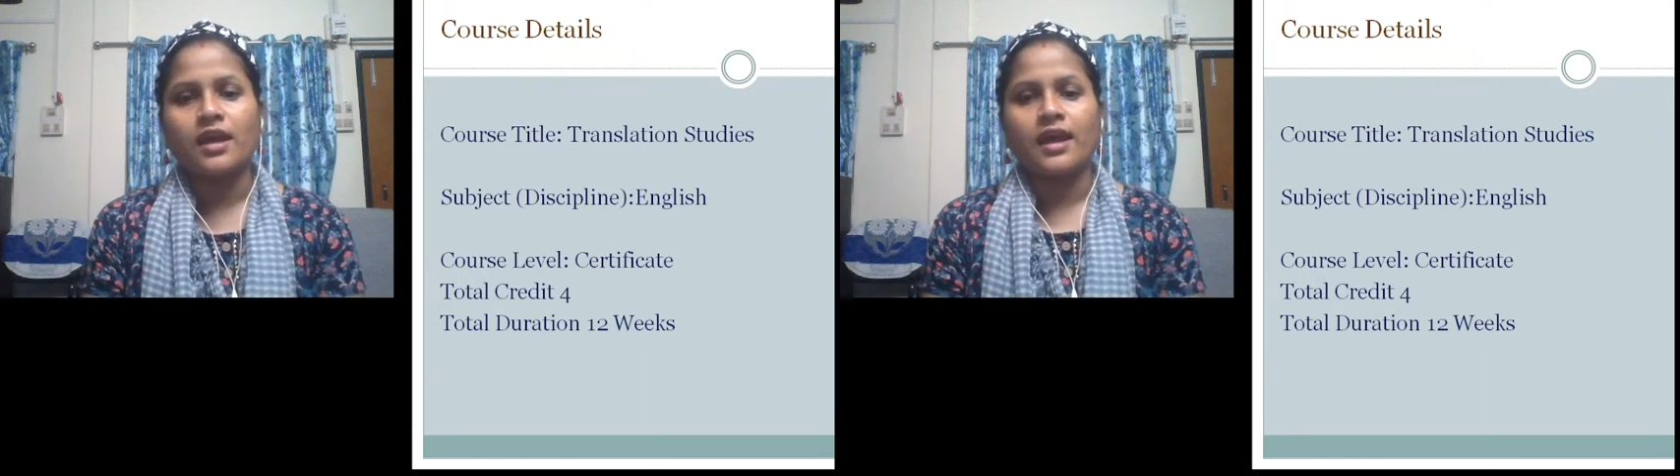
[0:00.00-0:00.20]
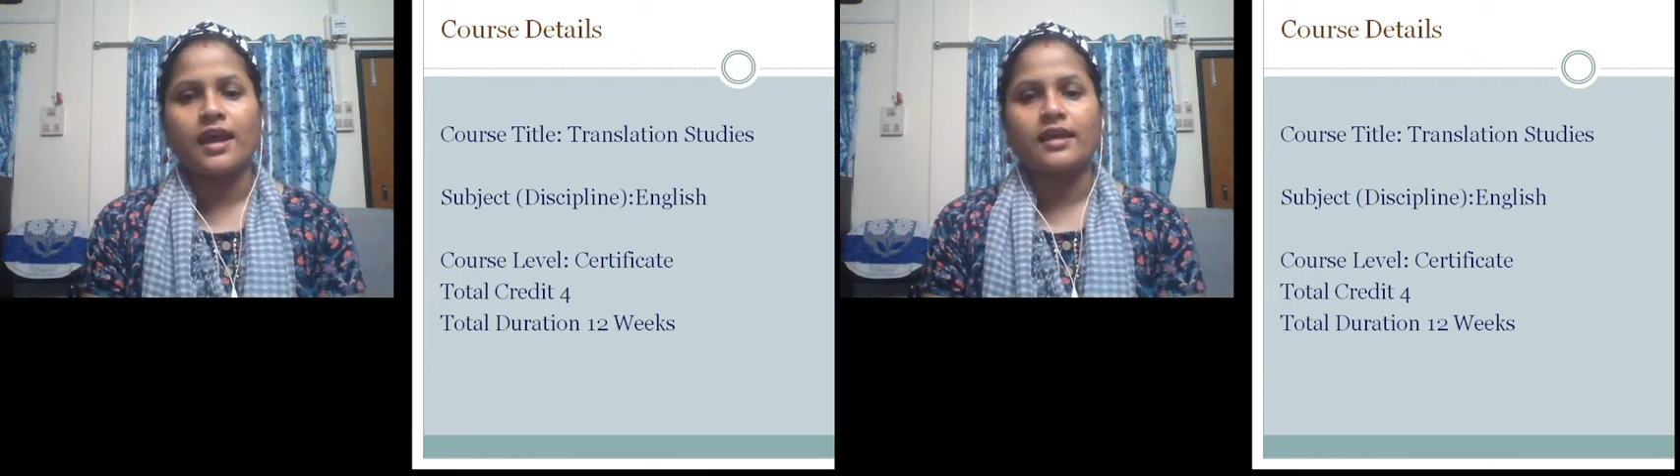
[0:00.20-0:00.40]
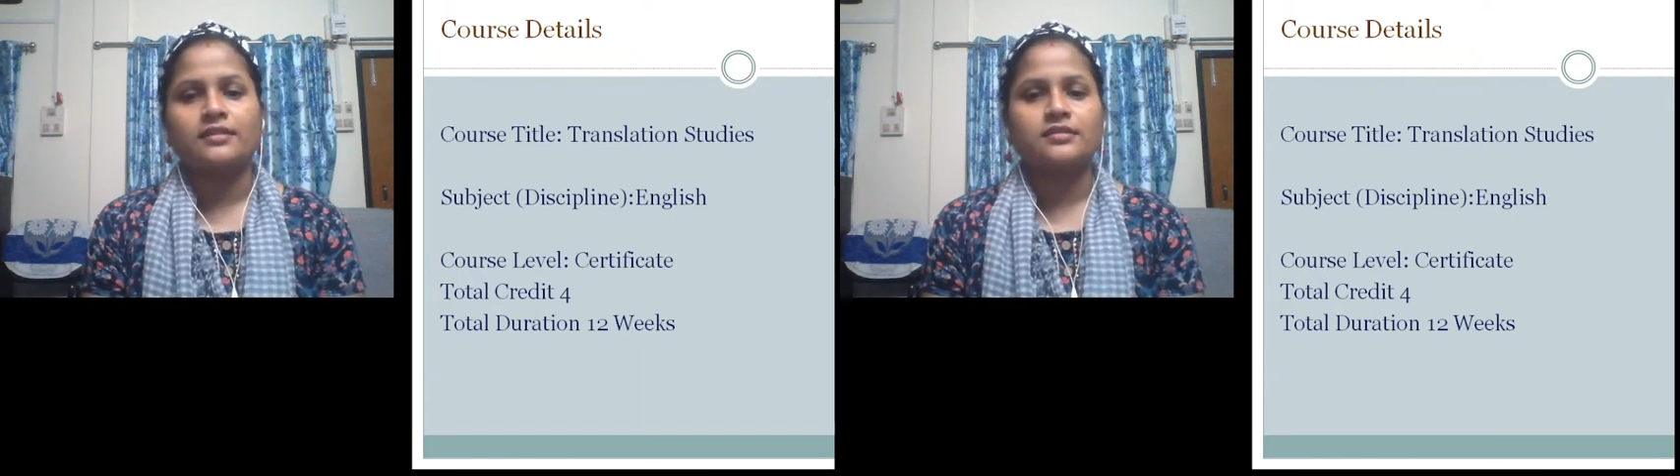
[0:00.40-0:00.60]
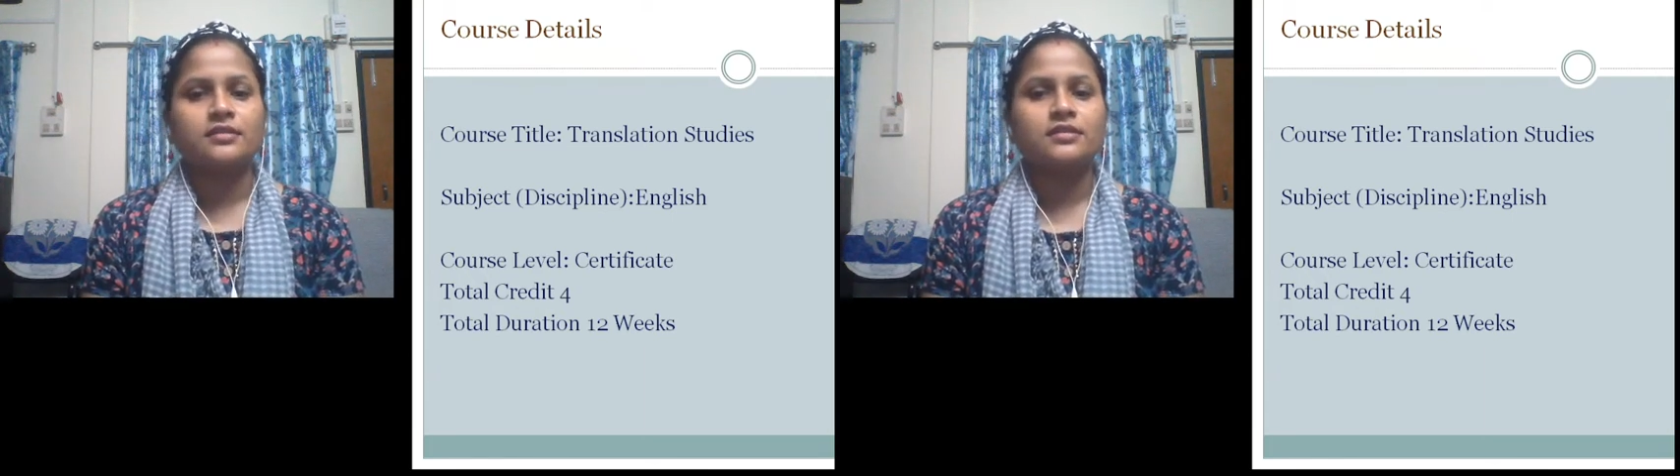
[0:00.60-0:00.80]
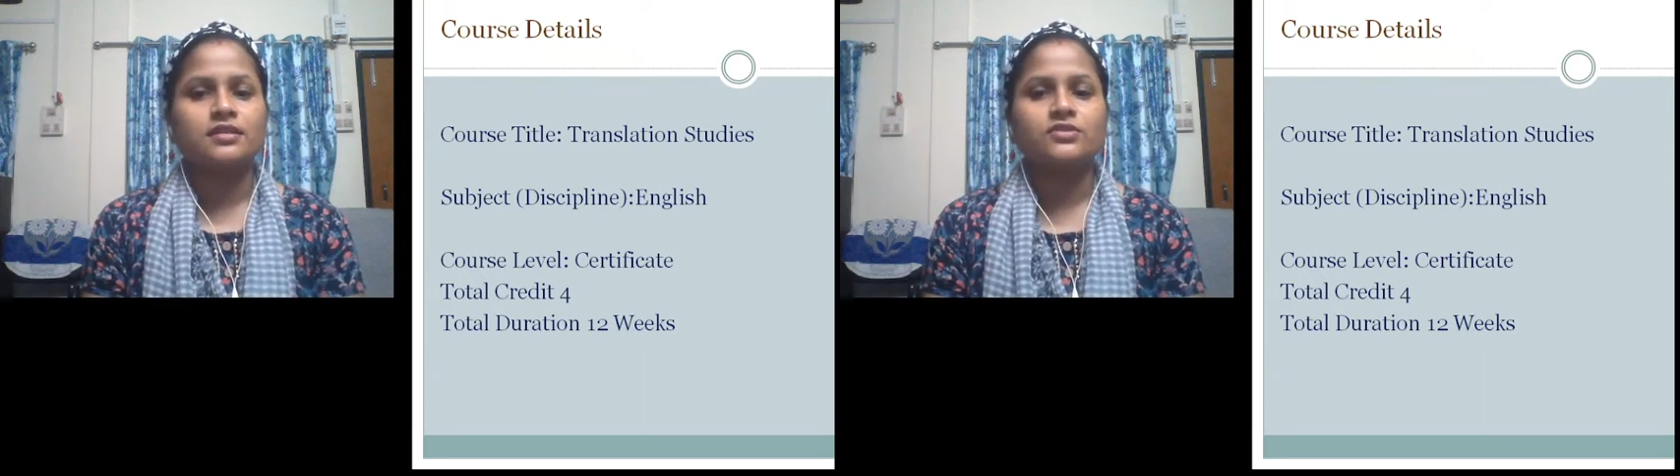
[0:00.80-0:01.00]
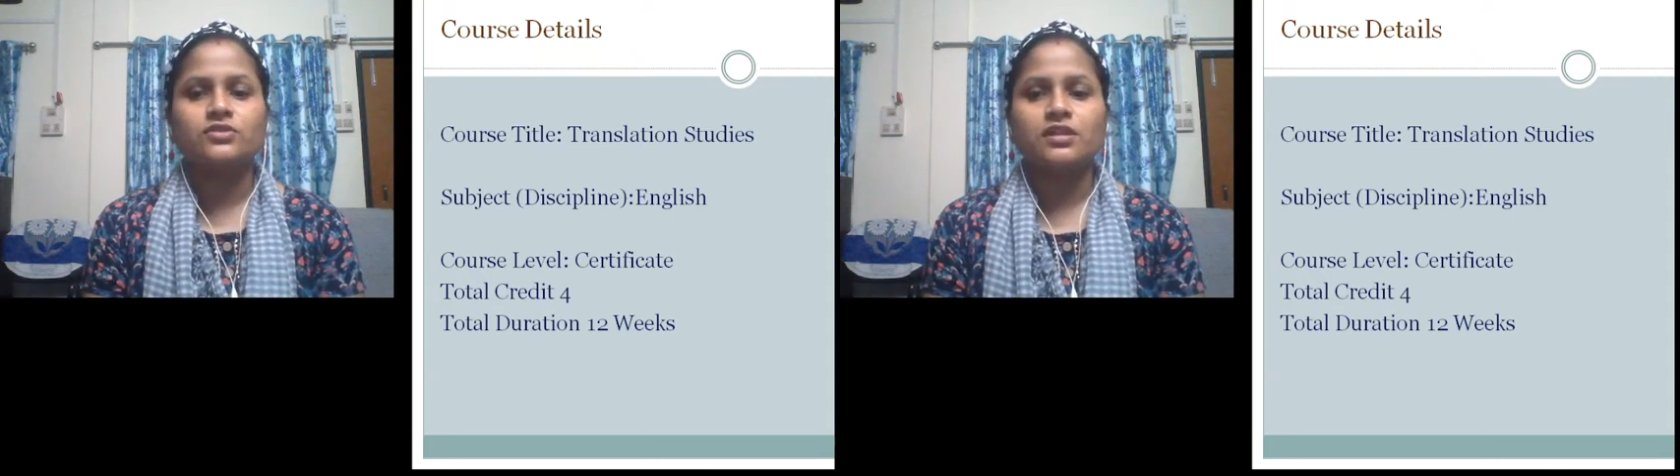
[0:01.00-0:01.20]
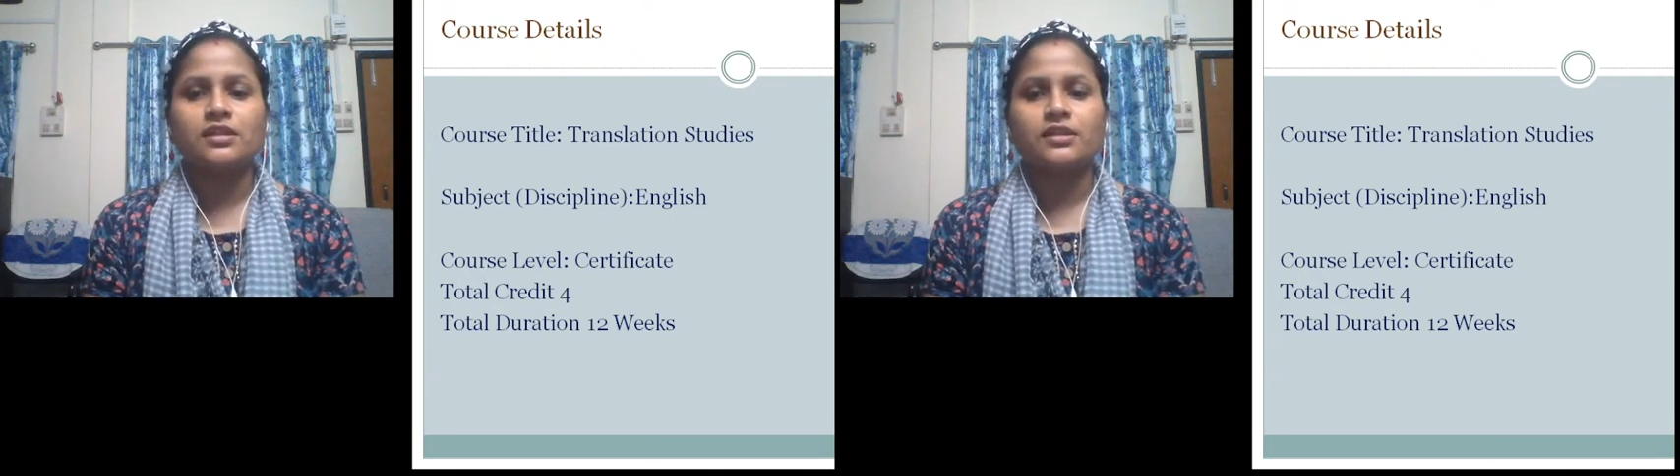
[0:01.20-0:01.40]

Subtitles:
and the total